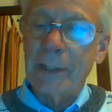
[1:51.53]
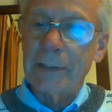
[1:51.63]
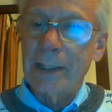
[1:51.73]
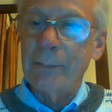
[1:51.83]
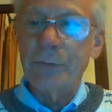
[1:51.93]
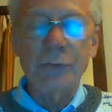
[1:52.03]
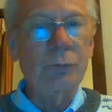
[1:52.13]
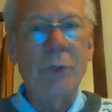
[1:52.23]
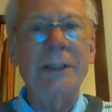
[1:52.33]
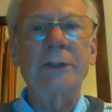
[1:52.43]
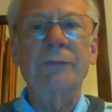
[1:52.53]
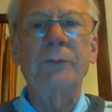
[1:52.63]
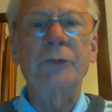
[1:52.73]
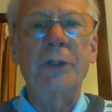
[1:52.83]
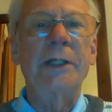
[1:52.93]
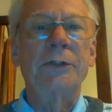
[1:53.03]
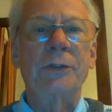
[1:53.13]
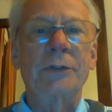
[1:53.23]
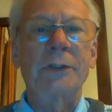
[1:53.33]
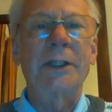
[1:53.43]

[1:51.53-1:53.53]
our neighbours as well as from strangers.